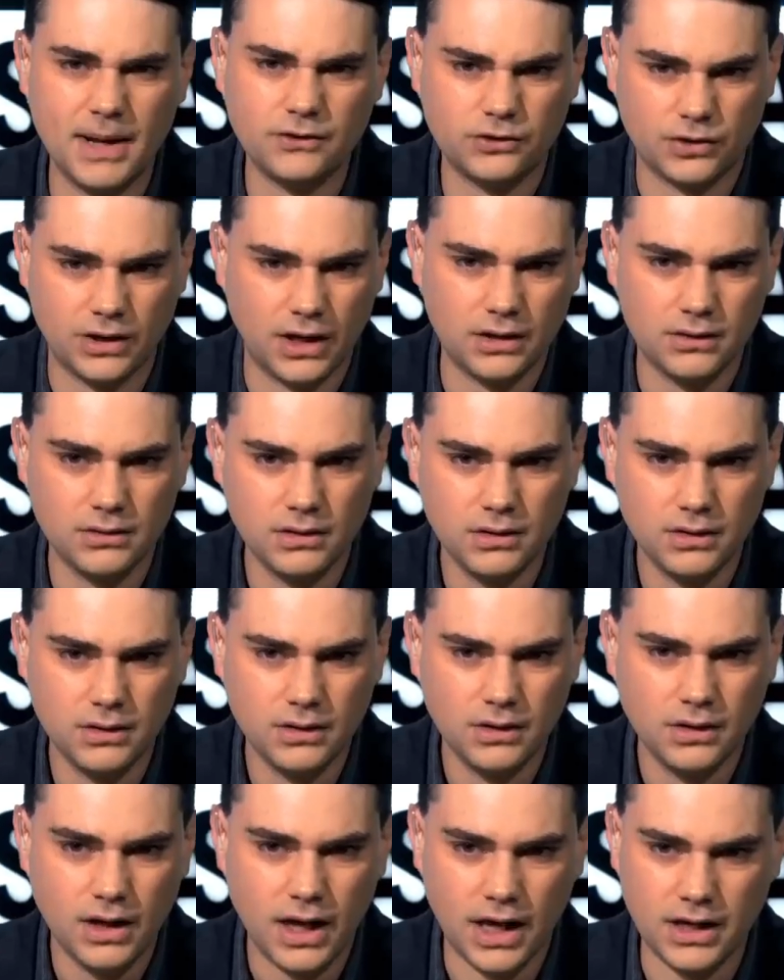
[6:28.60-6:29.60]
mention it.
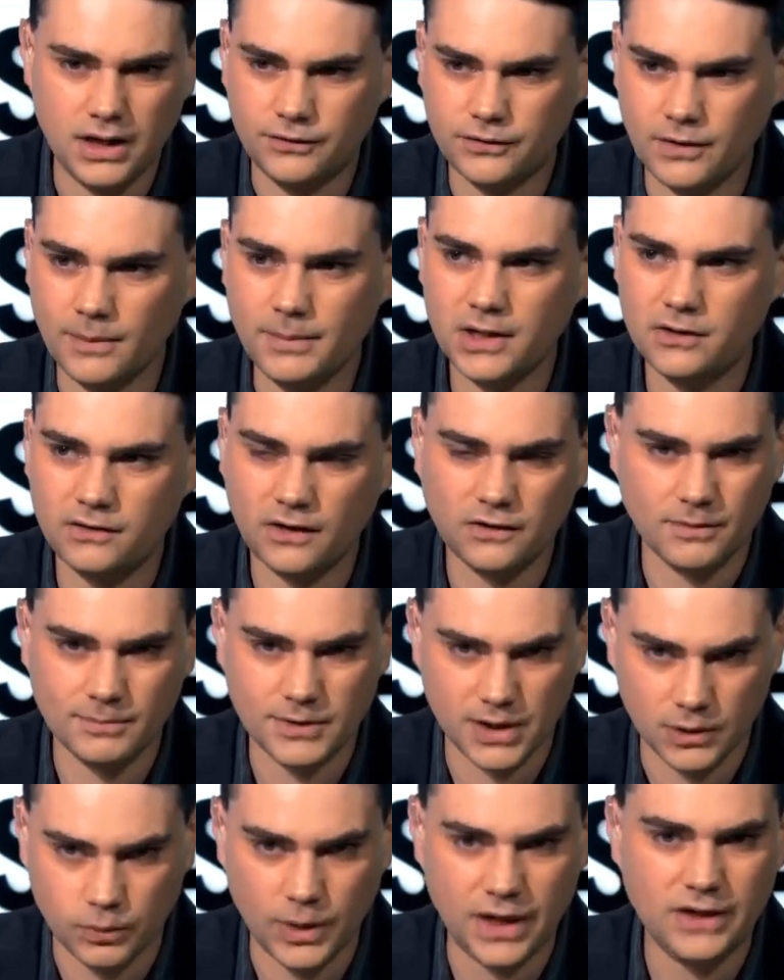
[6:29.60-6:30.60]
And if somebody says
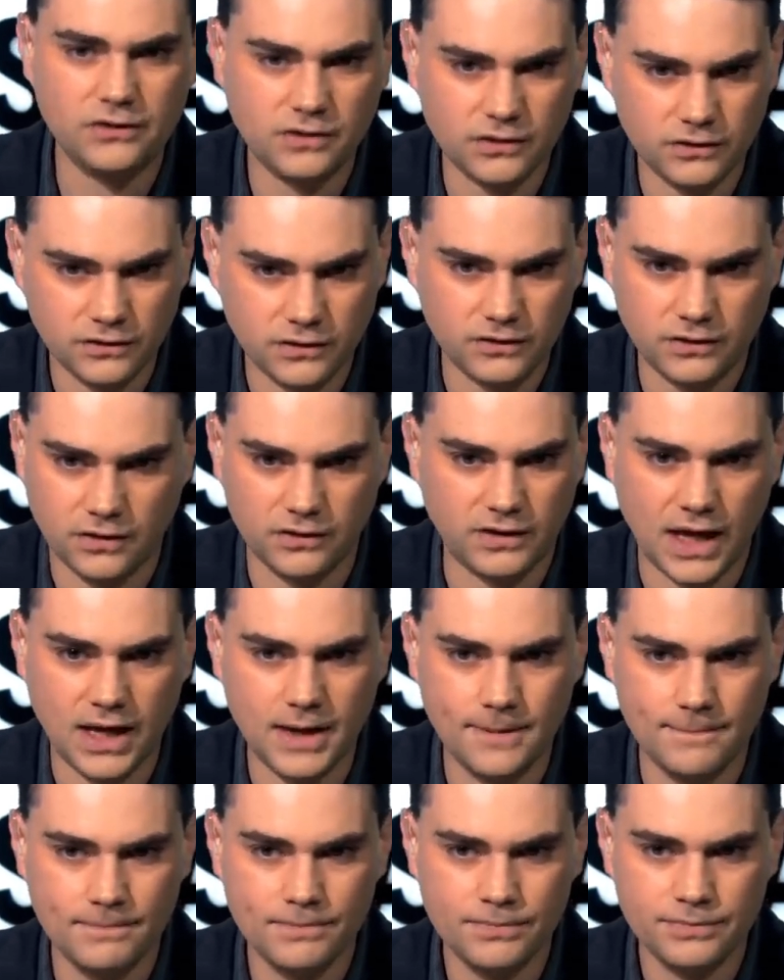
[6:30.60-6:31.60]
something racist
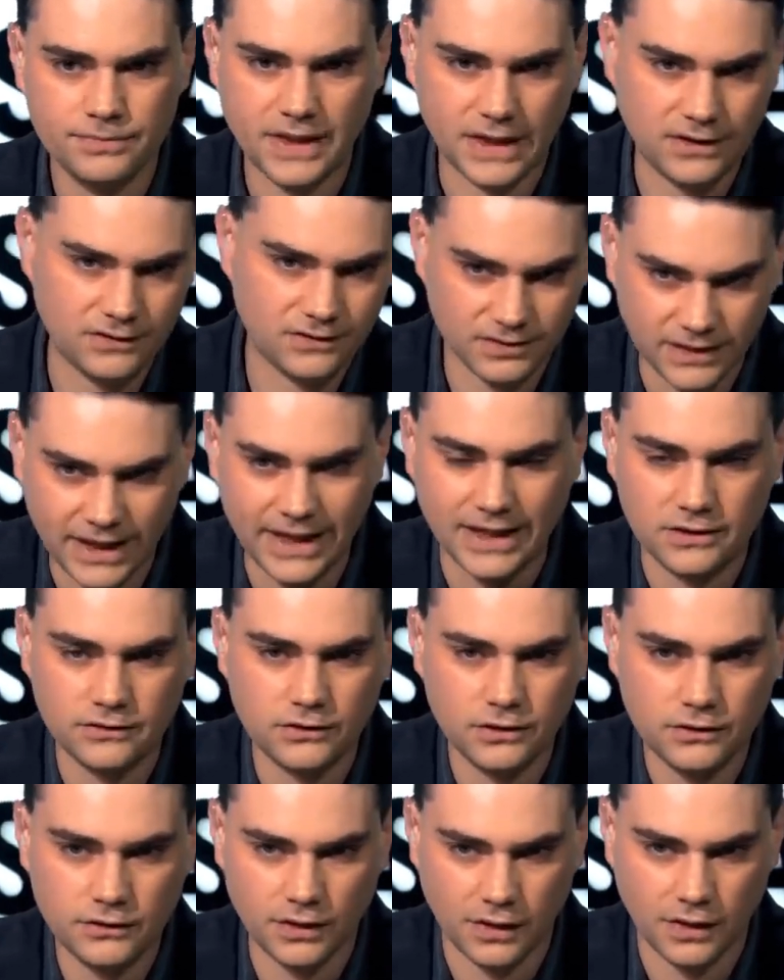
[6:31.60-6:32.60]
today, that is
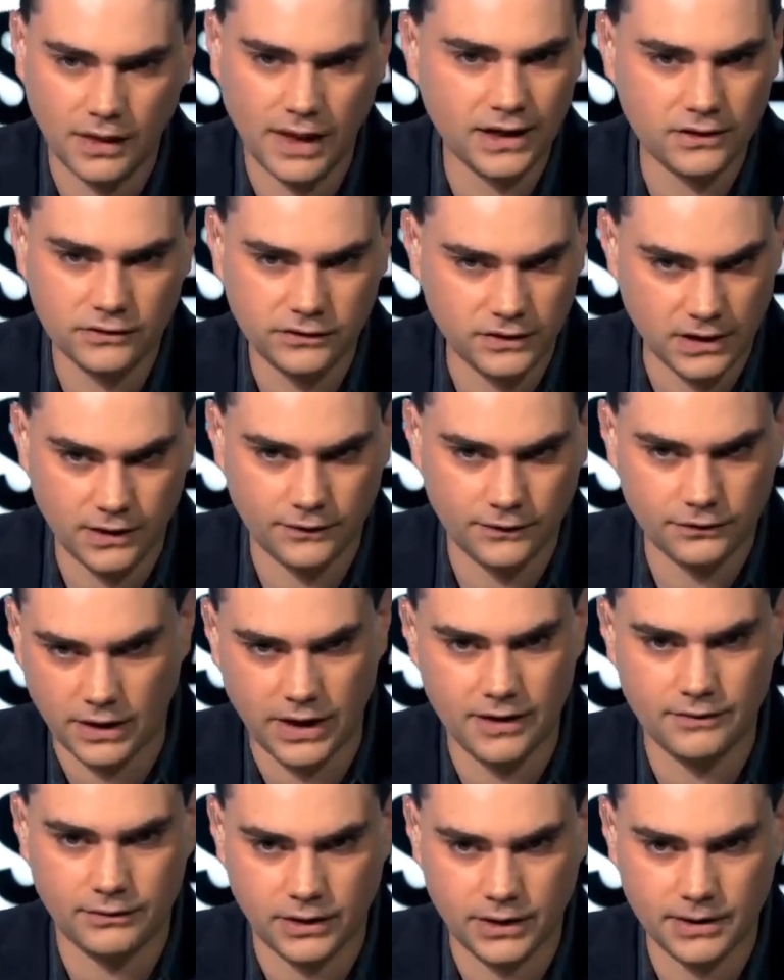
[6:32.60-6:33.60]
linked to the legacy of
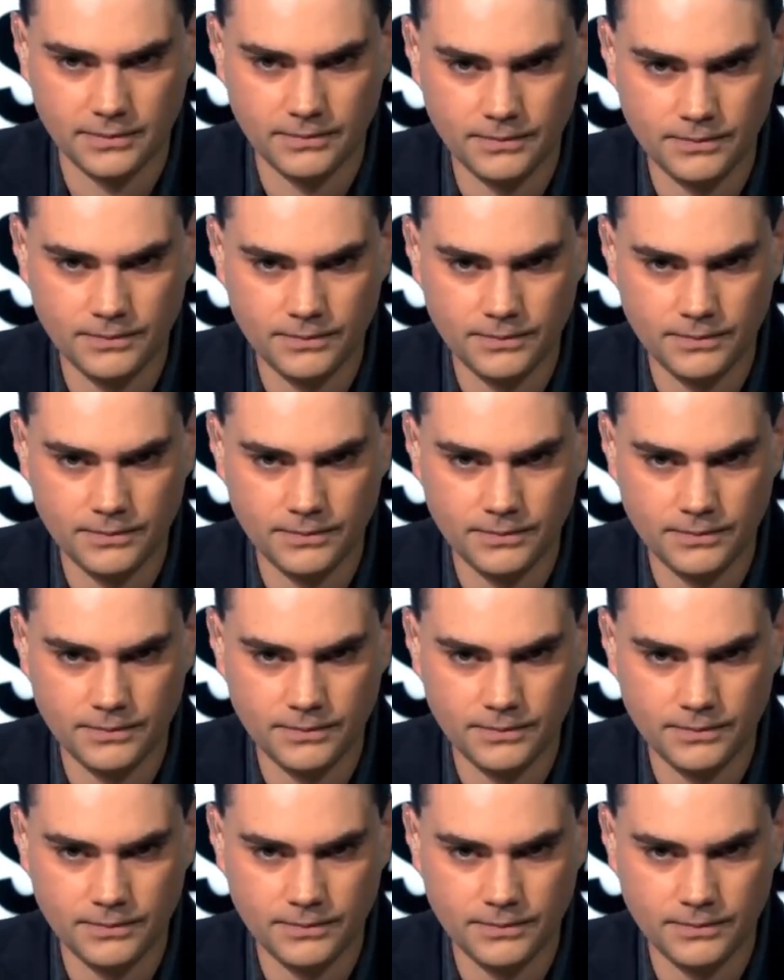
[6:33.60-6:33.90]
slavery.